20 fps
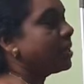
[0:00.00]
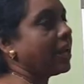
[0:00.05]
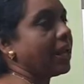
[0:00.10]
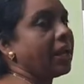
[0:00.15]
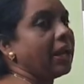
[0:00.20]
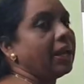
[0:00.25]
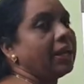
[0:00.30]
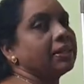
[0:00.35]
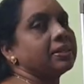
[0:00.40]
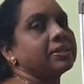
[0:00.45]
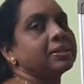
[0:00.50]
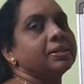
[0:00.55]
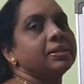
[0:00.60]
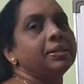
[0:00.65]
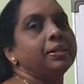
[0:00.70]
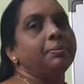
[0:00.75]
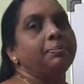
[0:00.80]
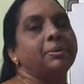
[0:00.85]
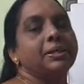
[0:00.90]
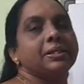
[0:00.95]
glands
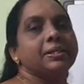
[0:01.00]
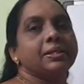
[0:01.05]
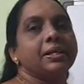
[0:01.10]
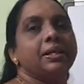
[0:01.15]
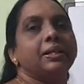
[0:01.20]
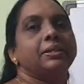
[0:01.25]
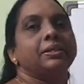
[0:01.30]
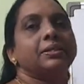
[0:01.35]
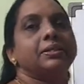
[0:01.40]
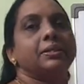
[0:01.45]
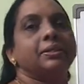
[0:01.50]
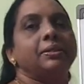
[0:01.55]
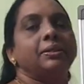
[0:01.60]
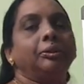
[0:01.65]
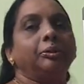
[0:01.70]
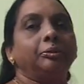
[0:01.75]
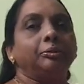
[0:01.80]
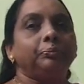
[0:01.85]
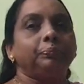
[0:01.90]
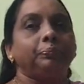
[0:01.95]
present
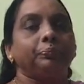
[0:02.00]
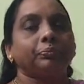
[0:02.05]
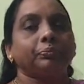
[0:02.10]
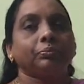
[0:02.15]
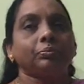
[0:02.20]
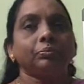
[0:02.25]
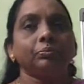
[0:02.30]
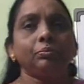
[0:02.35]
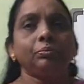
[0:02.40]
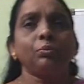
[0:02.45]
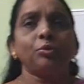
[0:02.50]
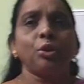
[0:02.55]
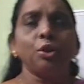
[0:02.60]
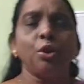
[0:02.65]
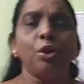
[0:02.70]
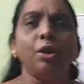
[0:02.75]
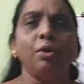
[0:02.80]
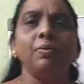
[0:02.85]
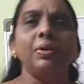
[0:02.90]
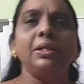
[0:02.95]

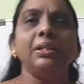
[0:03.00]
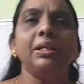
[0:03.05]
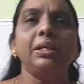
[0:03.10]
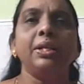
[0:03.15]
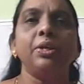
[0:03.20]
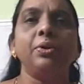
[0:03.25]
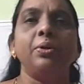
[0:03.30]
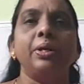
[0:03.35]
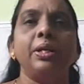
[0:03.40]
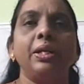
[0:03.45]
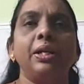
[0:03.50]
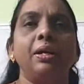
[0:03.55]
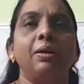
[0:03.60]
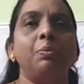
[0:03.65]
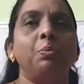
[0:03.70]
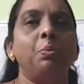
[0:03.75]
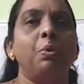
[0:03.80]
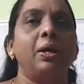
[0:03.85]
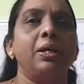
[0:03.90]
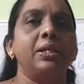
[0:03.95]
over the
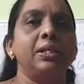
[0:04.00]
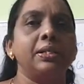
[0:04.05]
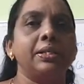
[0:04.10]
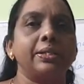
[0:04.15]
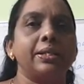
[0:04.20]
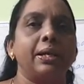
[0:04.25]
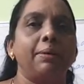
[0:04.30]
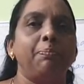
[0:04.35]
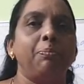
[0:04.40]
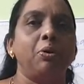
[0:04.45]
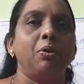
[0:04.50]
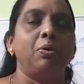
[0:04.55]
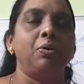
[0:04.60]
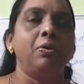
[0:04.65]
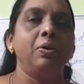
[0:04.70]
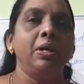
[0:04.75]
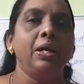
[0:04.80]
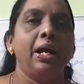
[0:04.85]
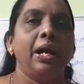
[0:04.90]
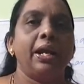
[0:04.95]
duodenum, one is
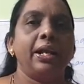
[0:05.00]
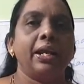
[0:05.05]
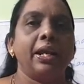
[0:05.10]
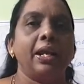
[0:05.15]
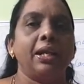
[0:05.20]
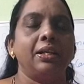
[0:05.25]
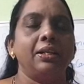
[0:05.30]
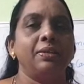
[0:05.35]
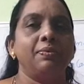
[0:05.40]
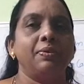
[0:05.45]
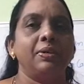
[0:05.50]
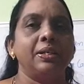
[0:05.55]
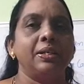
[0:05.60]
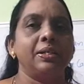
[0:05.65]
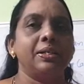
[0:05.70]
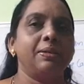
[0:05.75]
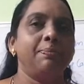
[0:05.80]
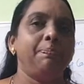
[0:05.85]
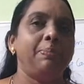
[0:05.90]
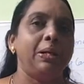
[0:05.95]
above and another one
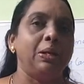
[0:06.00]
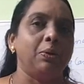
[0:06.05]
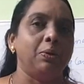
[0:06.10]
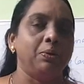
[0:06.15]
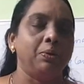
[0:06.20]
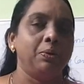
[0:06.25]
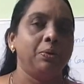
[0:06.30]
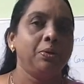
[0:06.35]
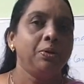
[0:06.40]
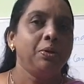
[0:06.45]
is below.